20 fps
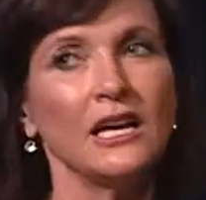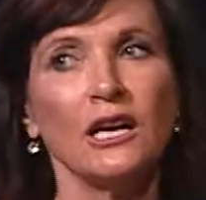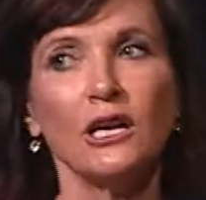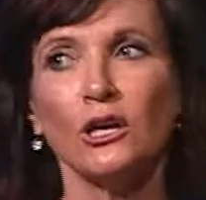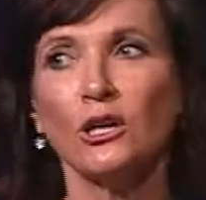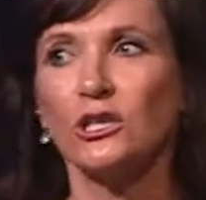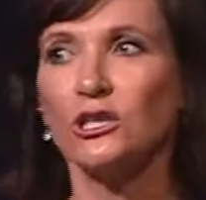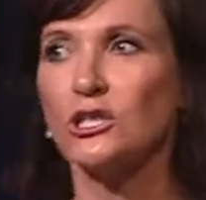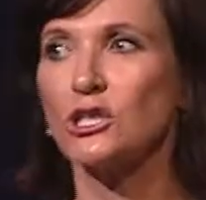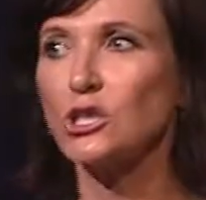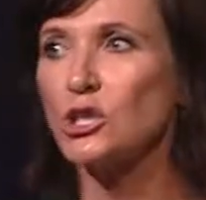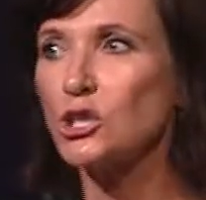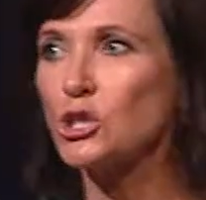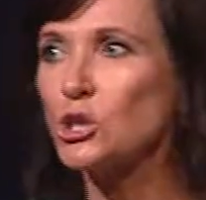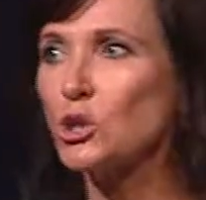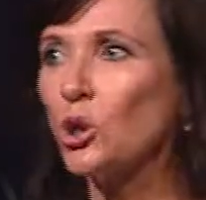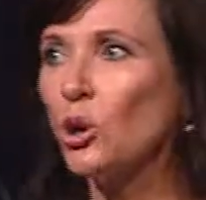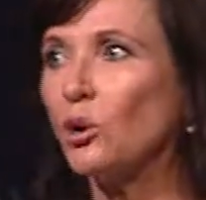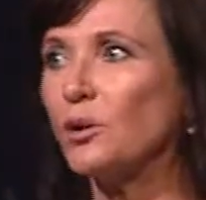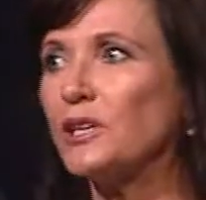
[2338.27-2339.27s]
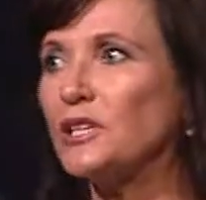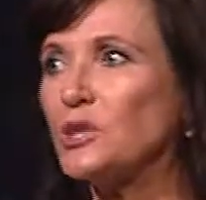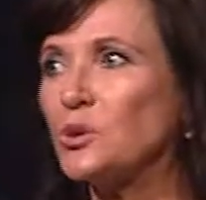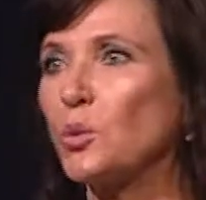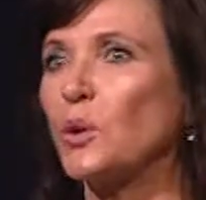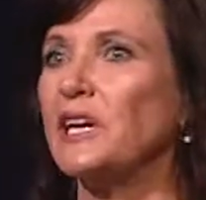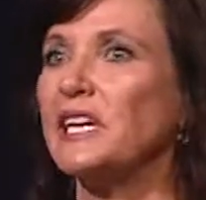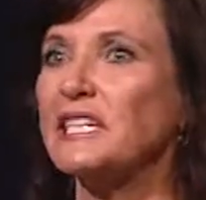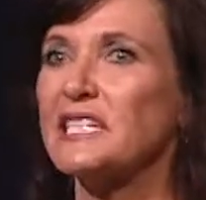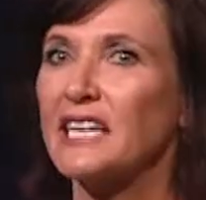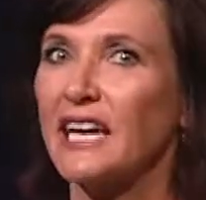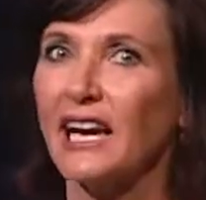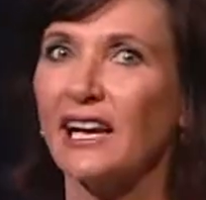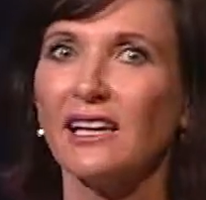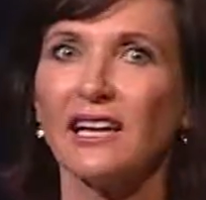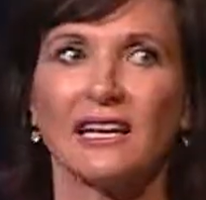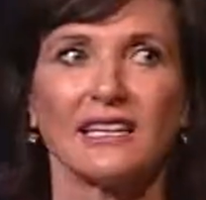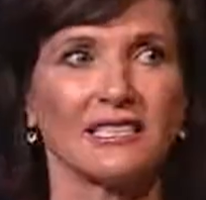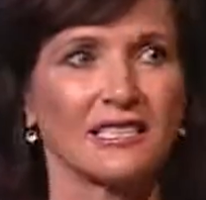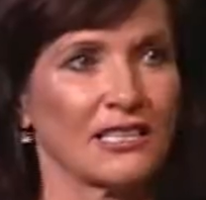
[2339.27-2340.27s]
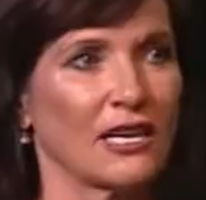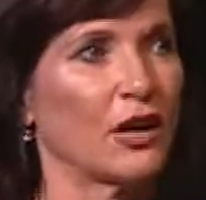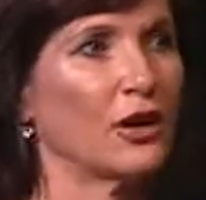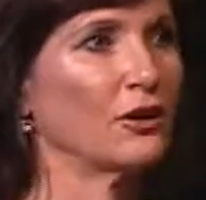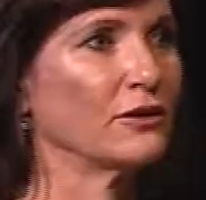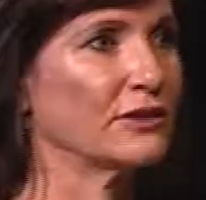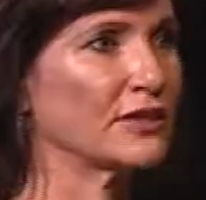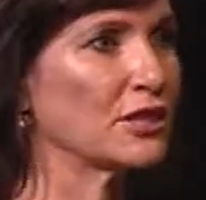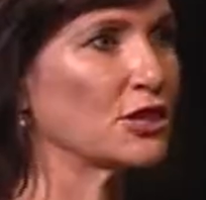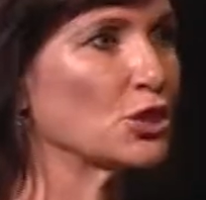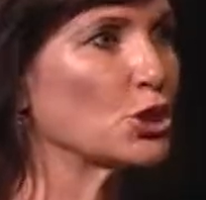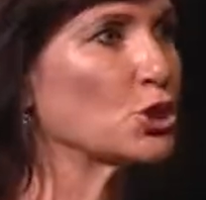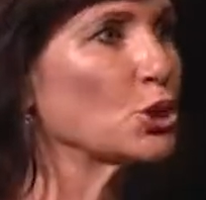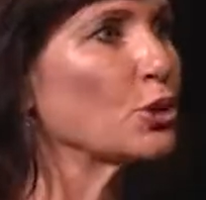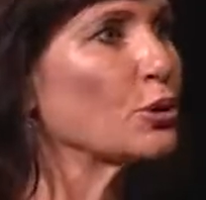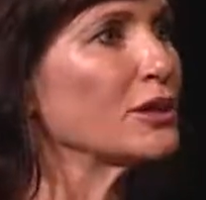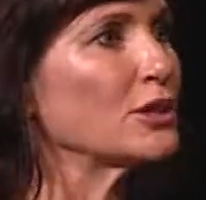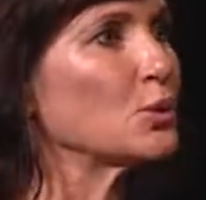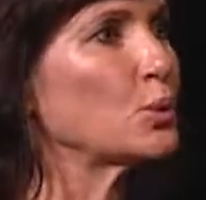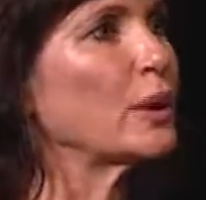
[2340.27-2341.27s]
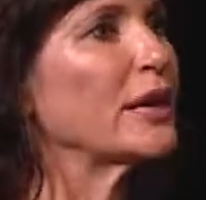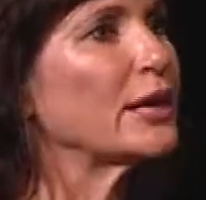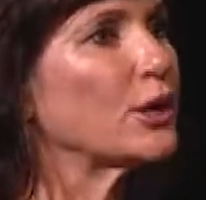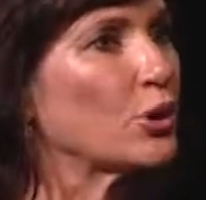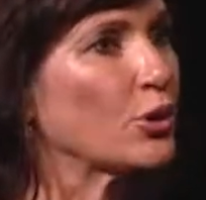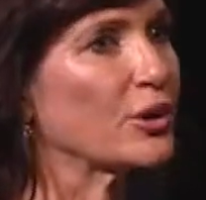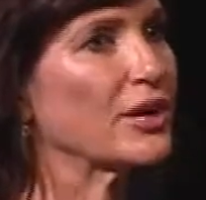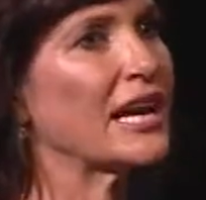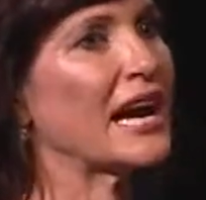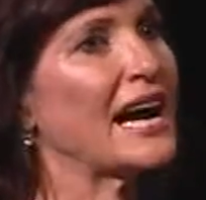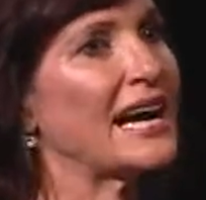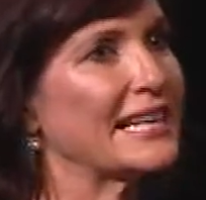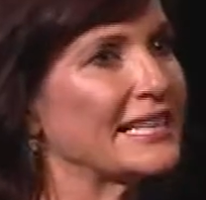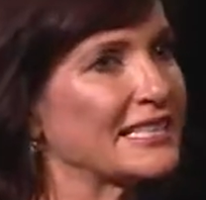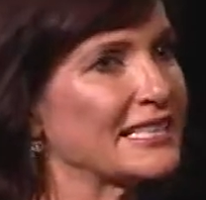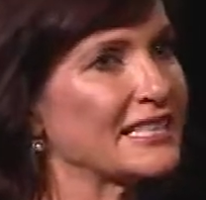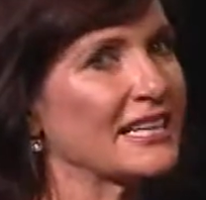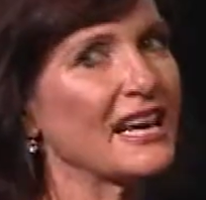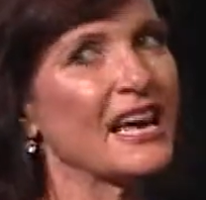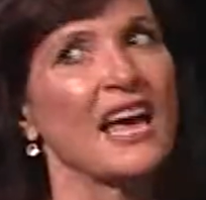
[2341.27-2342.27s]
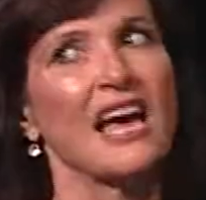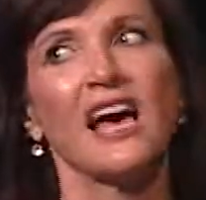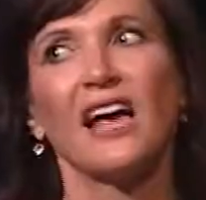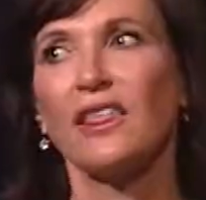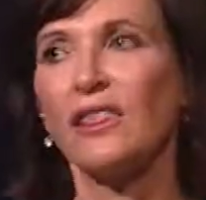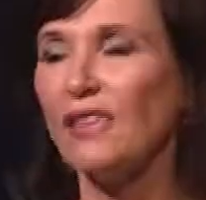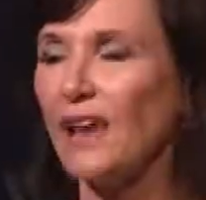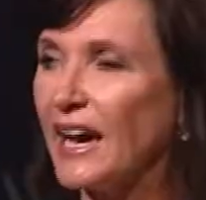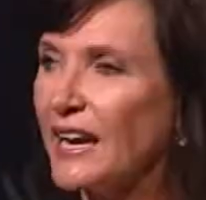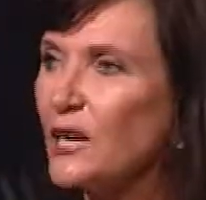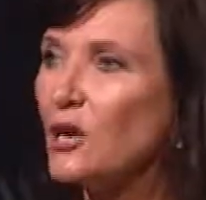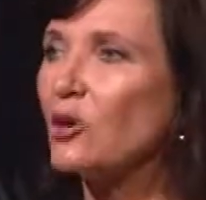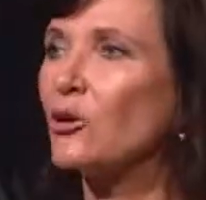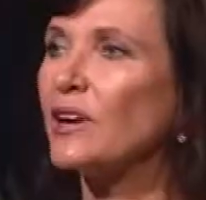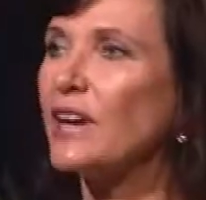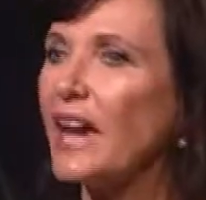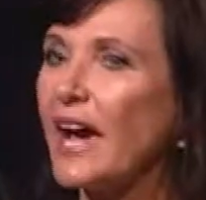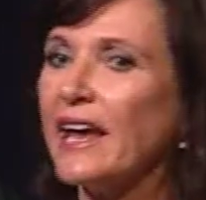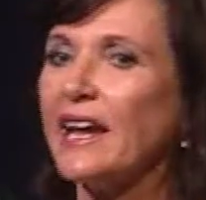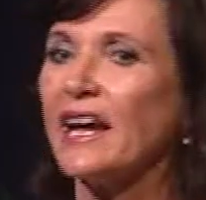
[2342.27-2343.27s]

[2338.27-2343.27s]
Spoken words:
Because the stories we tell ourselves, the stories we create, they create